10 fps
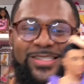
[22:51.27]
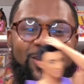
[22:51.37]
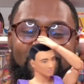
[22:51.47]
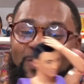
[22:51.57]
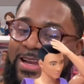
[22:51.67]

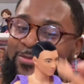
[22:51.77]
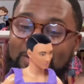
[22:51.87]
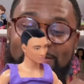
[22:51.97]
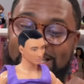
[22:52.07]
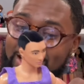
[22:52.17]
So when, it,
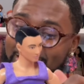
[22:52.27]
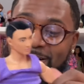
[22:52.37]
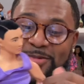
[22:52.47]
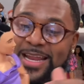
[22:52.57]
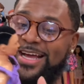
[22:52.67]
I'm telling
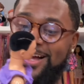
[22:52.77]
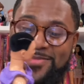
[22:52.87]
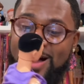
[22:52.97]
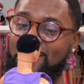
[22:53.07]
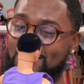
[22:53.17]
y'all, when they
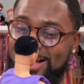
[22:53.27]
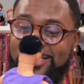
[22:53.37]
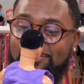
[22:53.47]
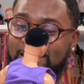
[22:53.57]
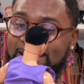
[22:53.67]
come out
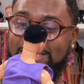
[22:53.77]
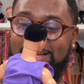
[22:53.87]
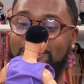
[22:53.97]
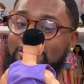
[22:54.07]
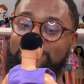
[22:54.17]
guns
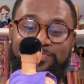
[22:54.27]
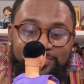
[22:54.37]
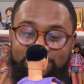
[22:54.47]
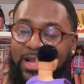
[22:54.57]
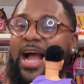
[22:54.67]
blazing,
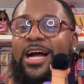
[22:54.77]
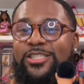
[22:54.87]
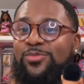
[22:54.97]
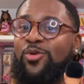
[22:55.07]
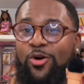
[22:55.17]
I
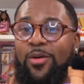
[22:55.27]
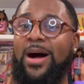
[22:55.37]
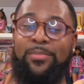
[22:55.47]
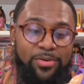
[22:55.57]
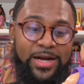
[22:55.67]
just want all
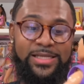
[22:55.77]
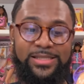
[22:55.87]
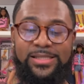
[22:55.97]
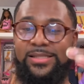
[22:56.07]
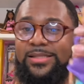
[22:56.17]
my
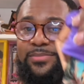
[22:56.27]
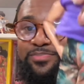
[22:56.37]
praises.